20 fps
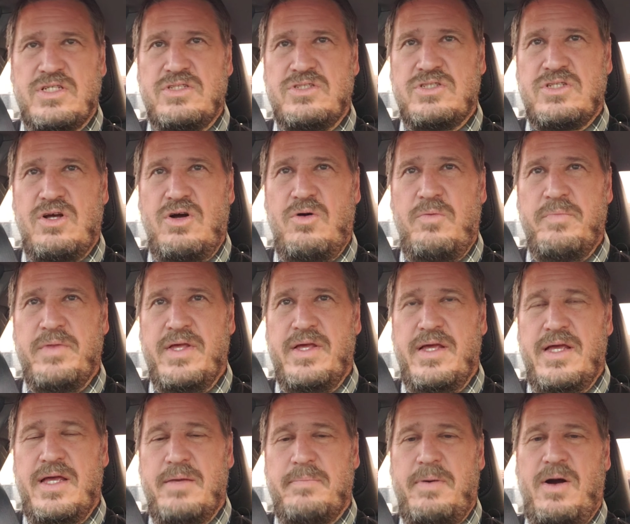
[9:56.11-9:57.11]
And so
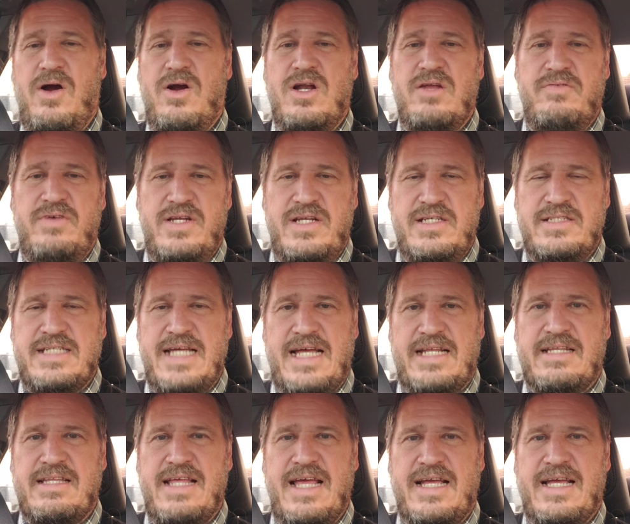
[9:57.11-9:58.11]
part of it is
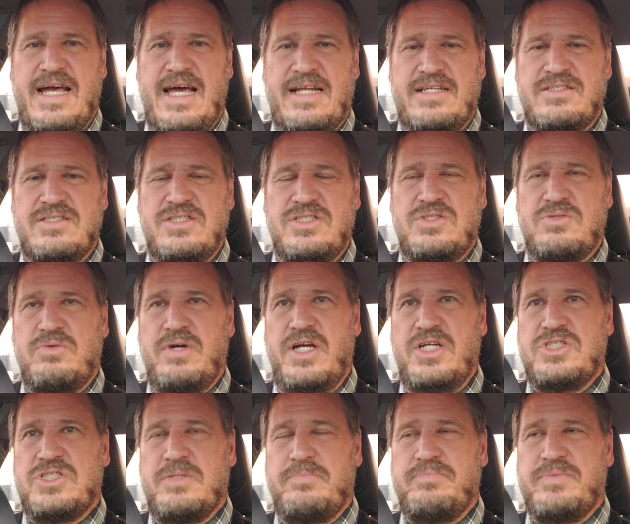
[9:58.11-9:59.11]
that, that kind of
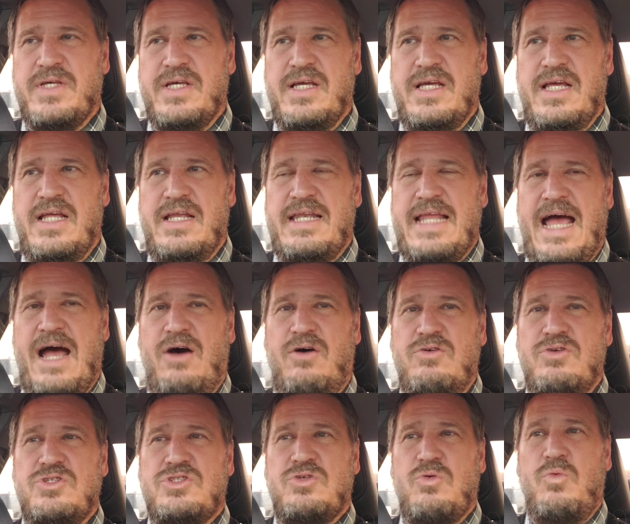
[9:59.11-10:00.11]
situation.
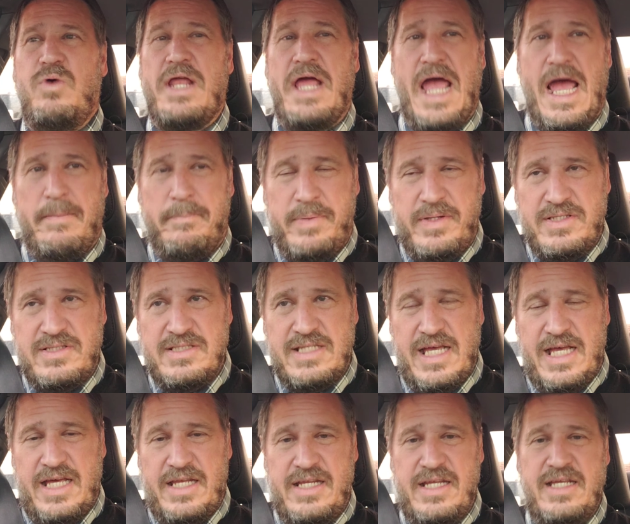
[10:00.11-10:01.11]
Now, so what happens then